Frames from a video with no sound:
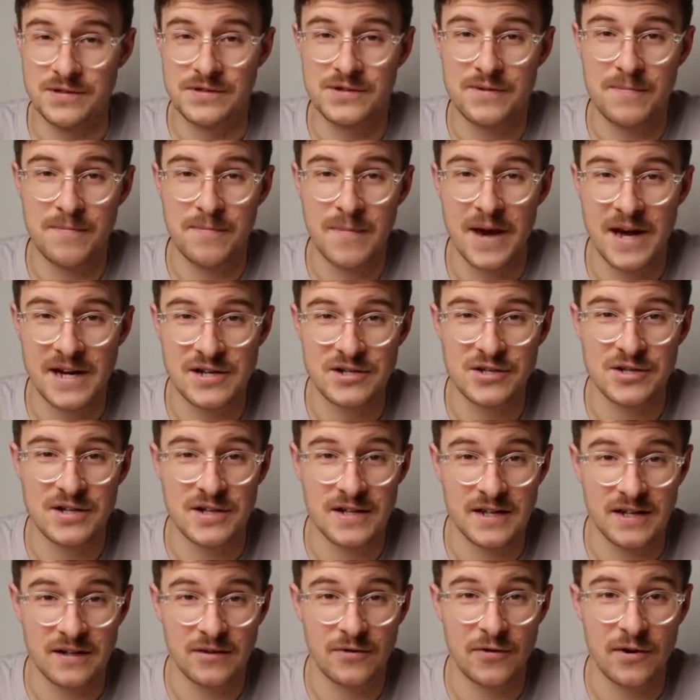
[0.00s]
is a major
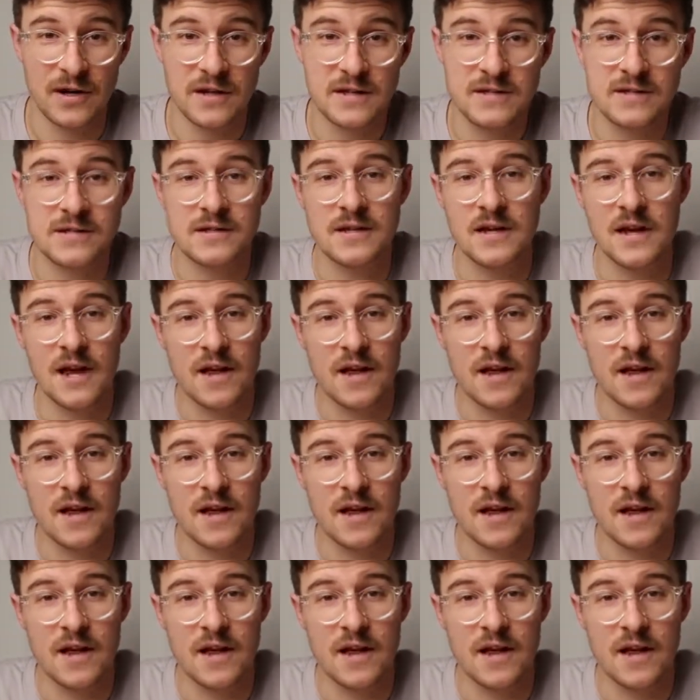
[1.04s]
increase,